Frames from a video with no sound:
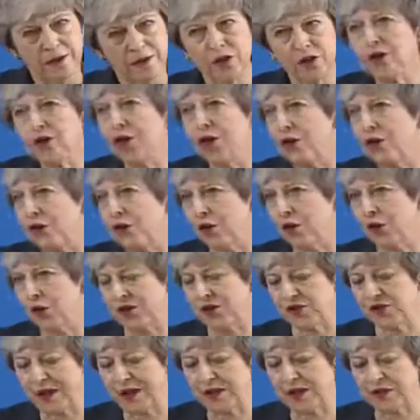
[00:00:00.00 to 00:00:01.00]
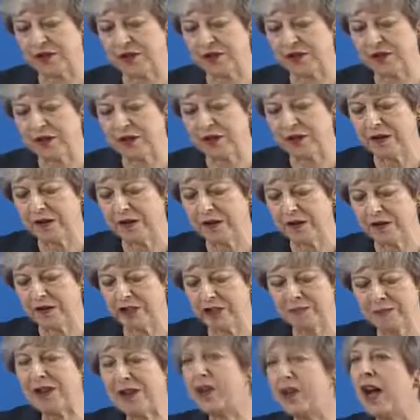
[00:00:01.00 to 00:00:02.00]
The third core strength
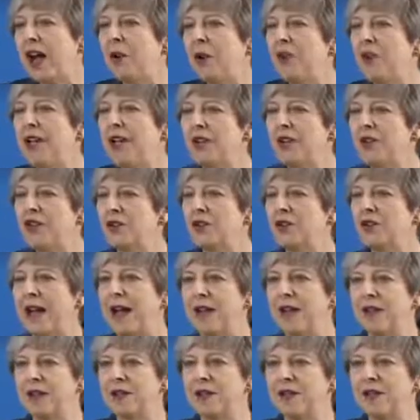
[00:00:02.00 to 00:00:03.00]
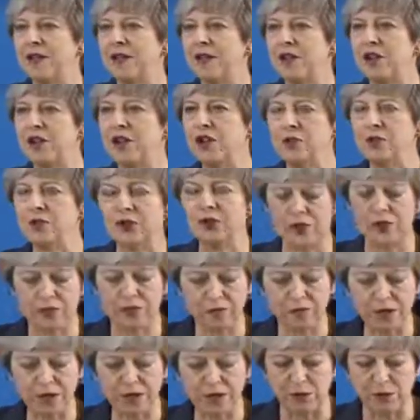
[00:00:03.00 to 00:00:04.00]
is about how we interact as a union
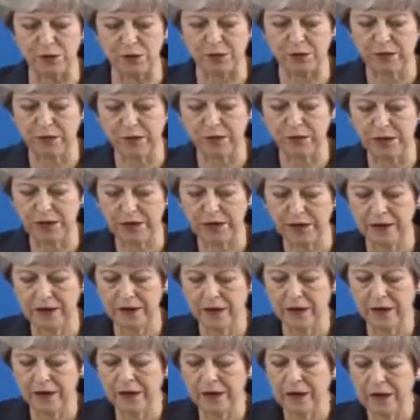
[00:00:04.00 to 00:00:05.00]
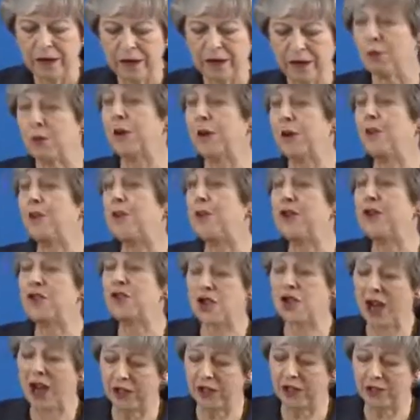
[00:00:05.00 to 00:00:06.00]
of people, that we
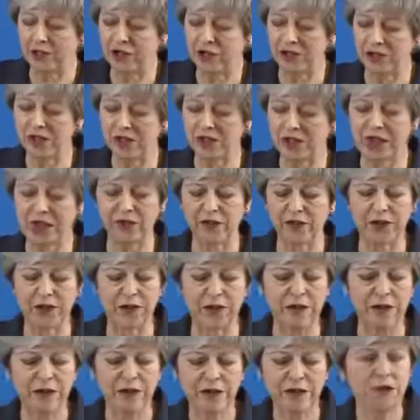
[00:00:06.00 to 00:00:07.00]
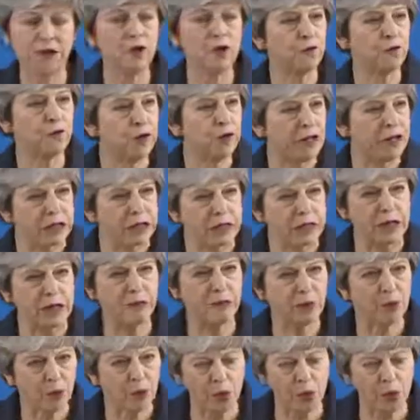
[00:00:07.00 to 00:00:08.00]
face challenges together and
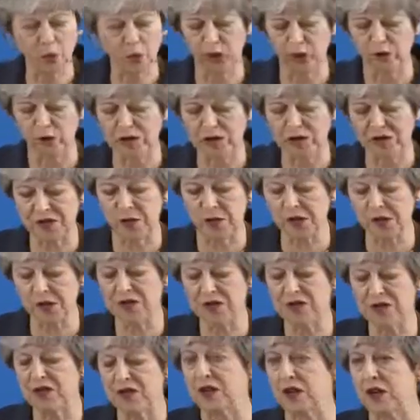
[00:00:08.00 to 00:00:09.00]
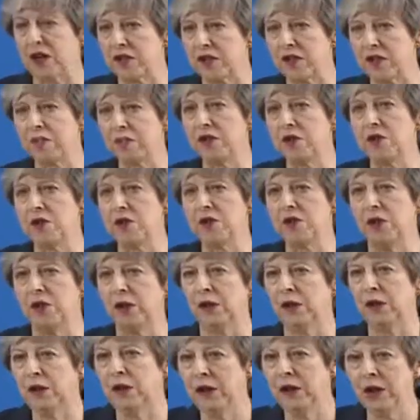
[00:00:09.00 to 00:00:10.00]
freely pool the resources at our
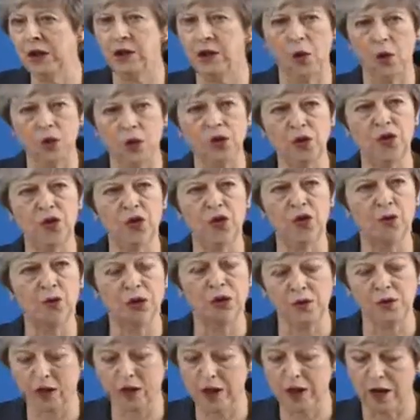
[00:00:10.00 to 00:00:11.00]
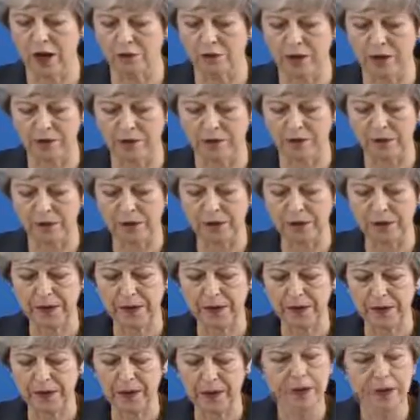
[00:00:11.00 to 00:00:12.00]
disposal in order to overcome them.
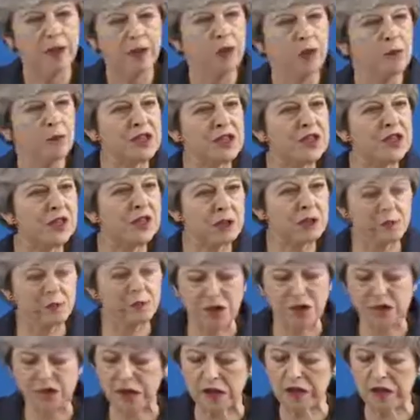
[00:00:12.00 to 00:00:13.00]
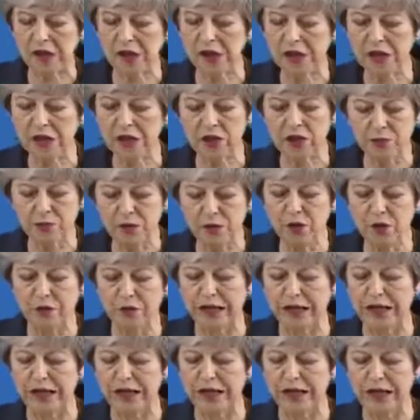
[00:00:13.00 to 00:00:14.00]
We see that most clearly and
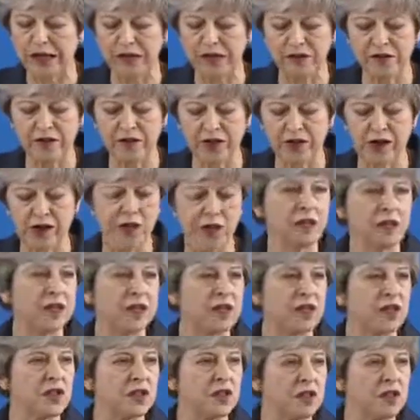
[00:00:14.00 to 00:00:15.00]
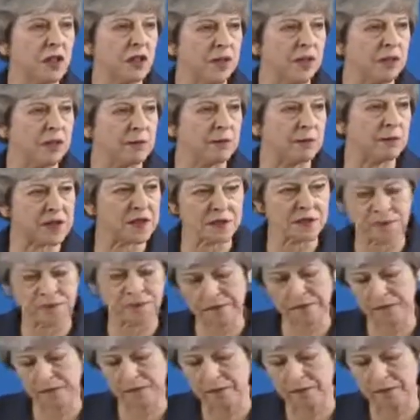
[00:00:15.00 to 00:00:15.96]
movingly in the darkest times.